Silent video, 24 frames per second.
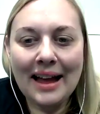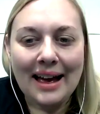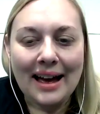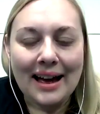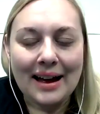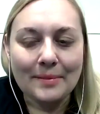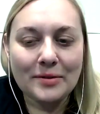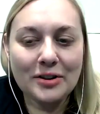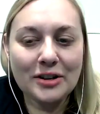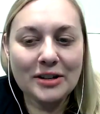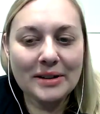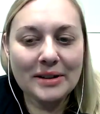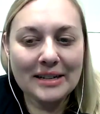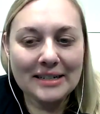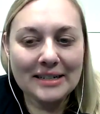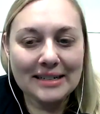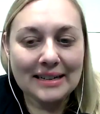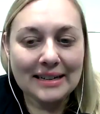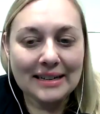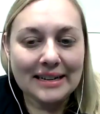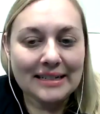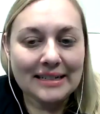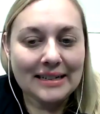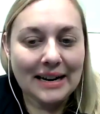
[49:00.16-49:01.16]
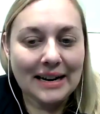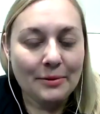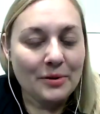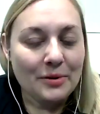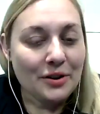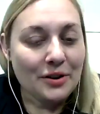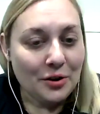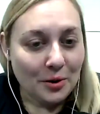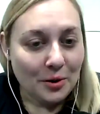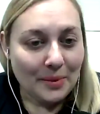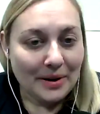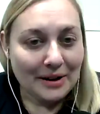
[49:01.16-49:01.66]
just because at least I
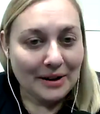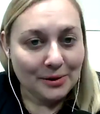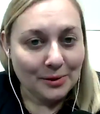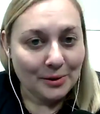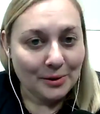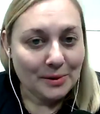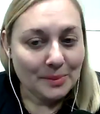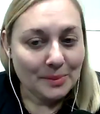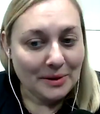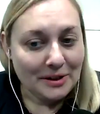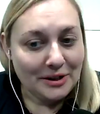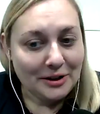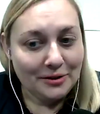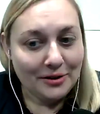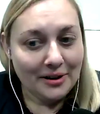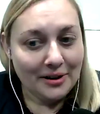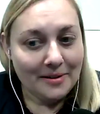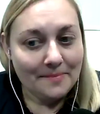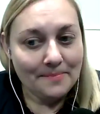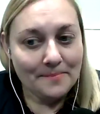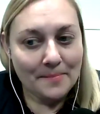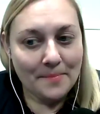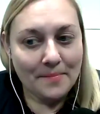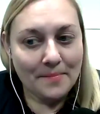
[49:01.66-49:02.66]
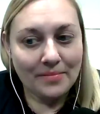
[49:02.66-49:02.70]
would know my source material.